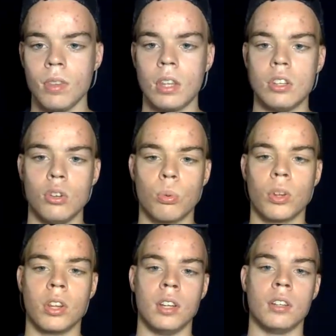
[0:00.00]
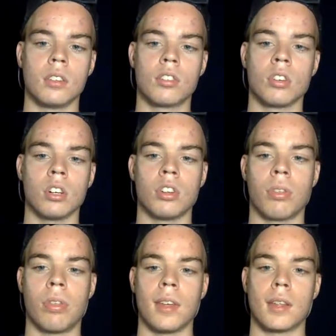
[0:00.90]
you really start to
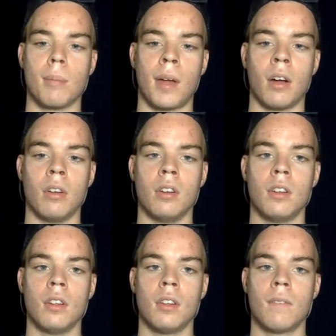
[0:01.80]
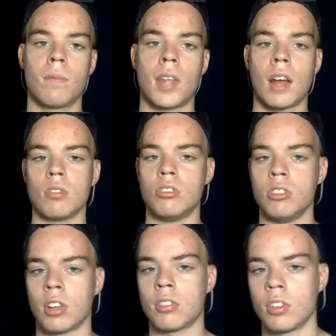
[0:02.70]
think about how
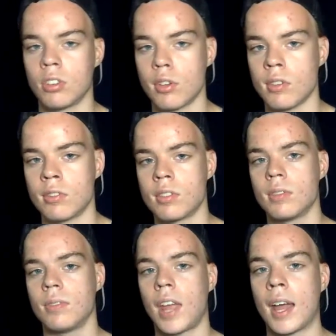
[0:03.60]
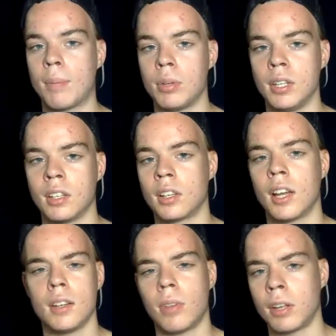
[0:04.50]
justice is happening,
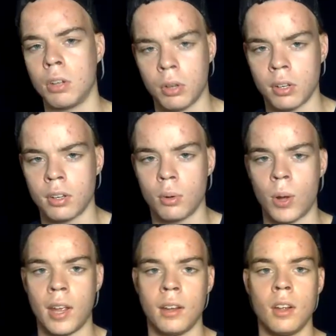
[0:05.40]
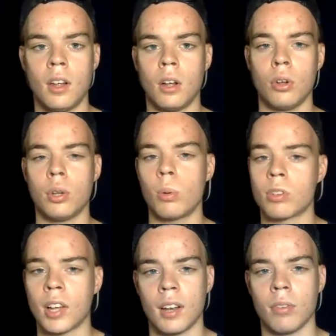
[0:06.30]
kind of like Hooded in a way. Hooded was
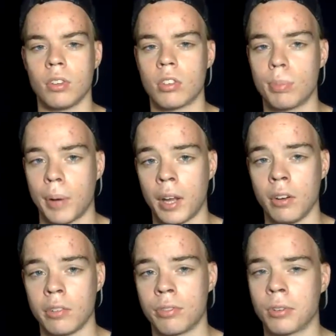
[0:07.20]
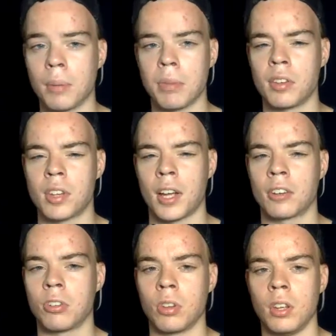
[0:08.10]
kind of inspired from this,
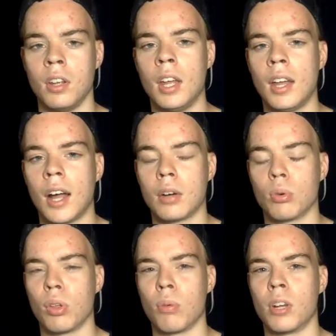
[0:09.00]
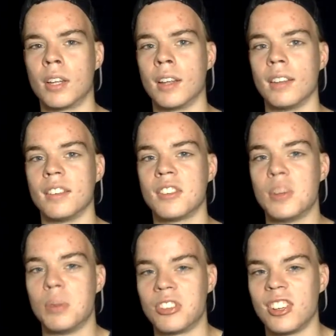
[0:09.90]
actually. I don't really want to get too
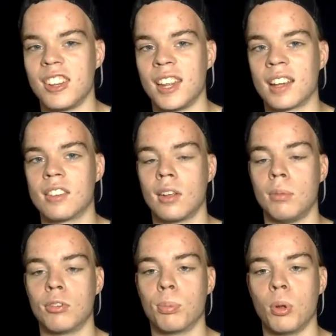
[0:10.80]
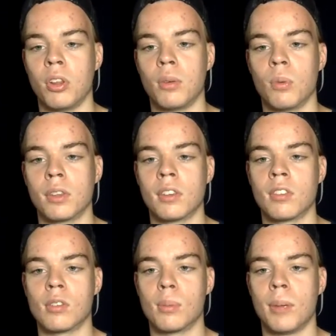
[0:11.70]
much into that because I'd be spoiling what
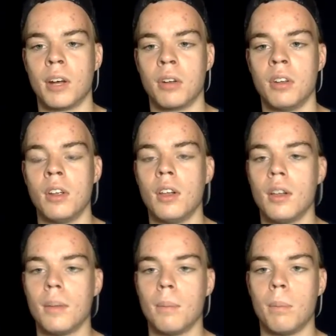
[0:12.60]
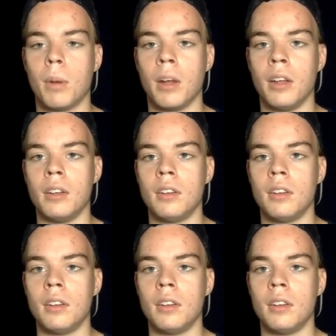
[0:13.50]
this is about. But